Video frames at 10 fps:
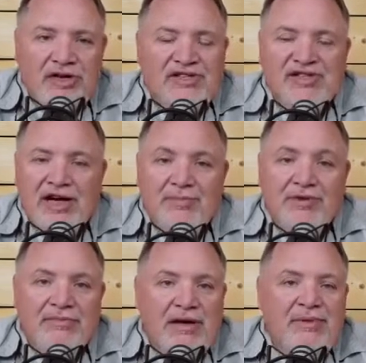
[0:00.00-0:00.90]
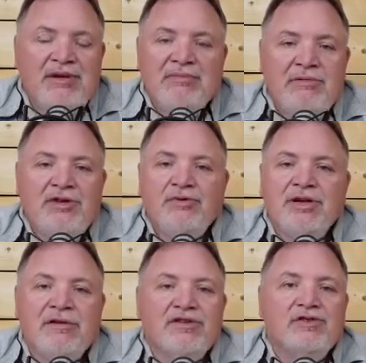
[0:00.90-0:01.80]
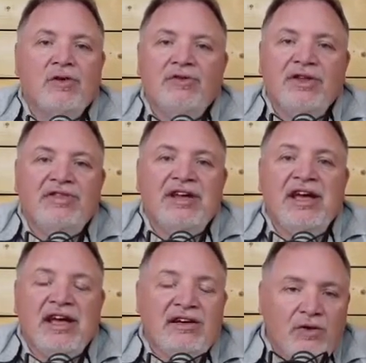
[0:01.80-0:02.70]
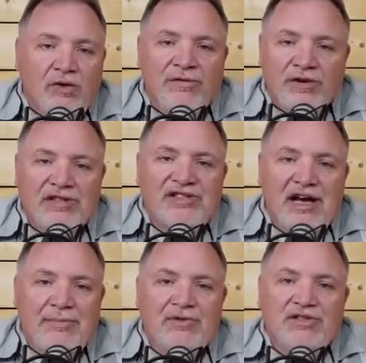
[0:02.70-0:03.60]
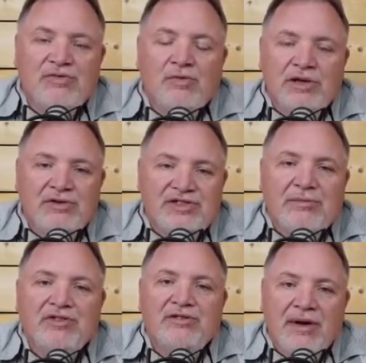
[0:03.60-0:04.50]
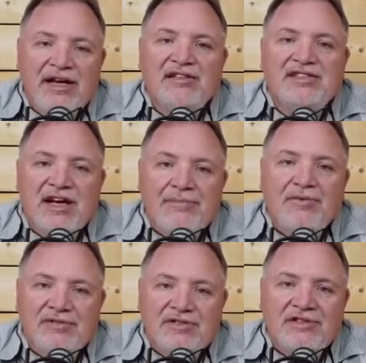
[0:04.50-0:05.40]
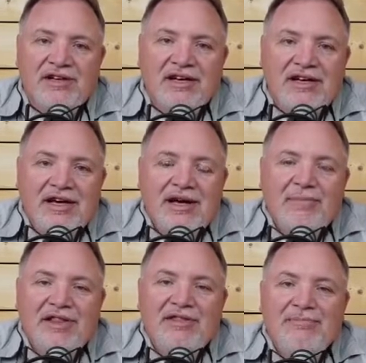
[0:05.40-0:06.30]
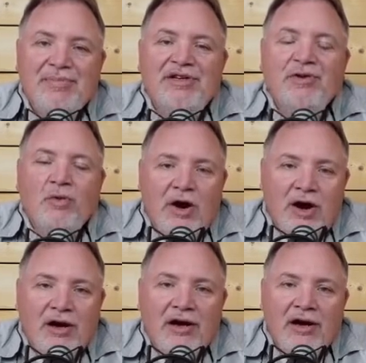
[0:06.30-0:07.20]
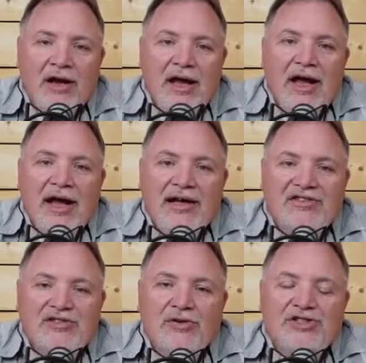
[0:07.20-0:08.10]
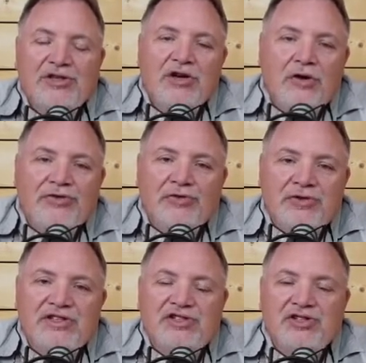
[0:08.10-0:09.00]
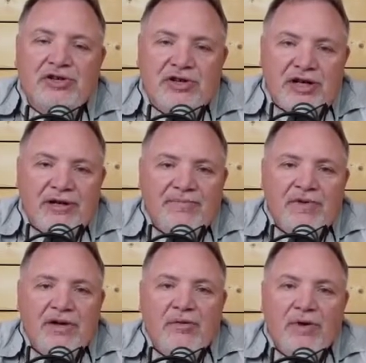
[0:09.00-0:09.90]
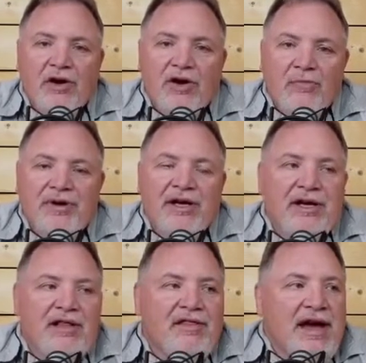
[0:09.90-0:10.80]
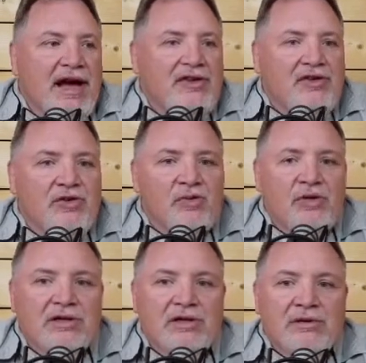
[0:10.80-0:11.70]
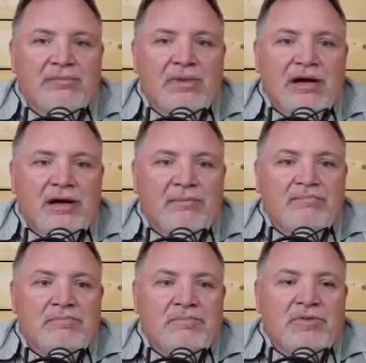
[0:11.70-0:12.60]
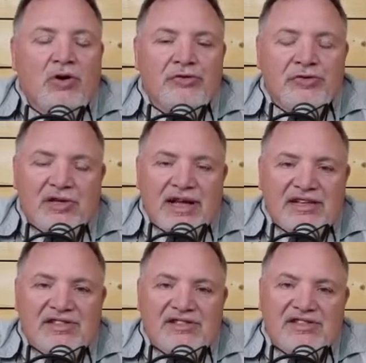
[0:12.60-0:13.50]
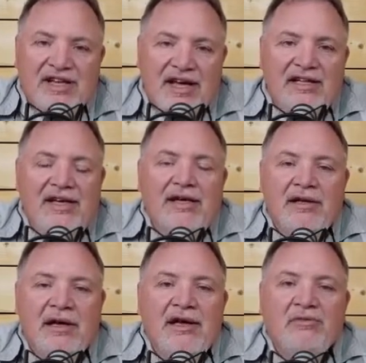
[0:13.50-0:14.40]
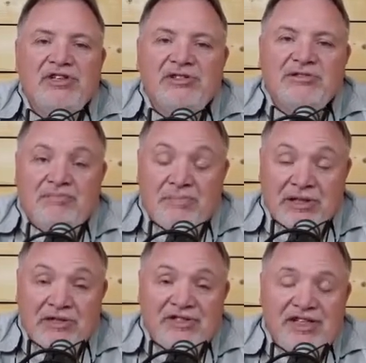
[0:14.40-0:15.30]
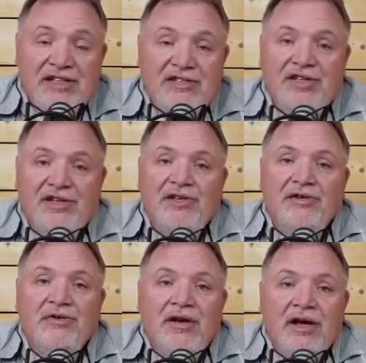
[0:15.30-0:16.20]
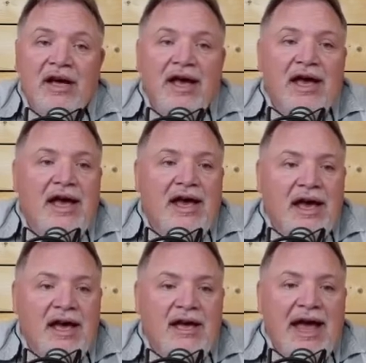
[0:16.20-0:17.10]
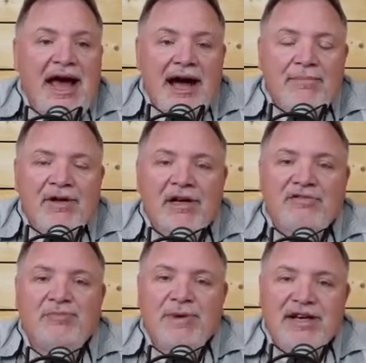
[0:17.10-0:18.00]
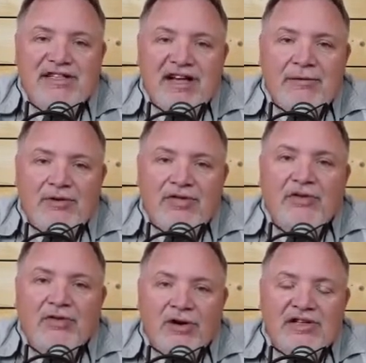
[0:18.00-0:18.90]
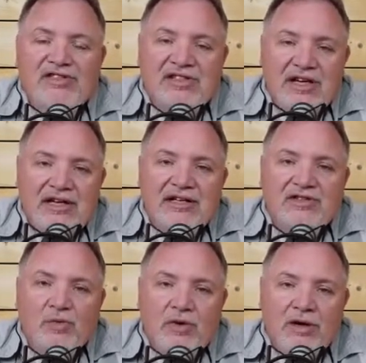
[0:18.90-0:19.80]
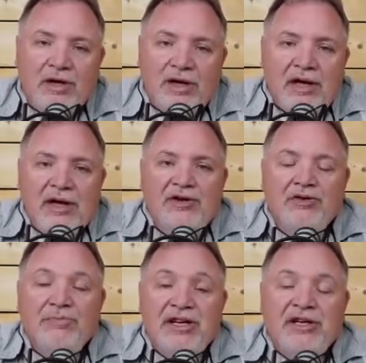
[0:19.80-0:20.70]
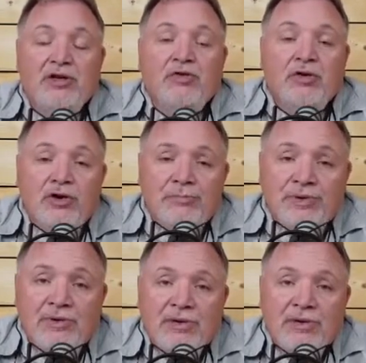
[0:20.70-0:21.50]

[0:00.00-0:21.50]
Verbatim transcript: a disciple, and maybe, maybe you were never told that the end goal for a disciple is one who's able to make disciples. But, but you are. And so as you go through this journey, we're hoping that you will um, go through the lessons daily, which builds into you a habit of spending time with the Lord and studying His Word. You'll be in a group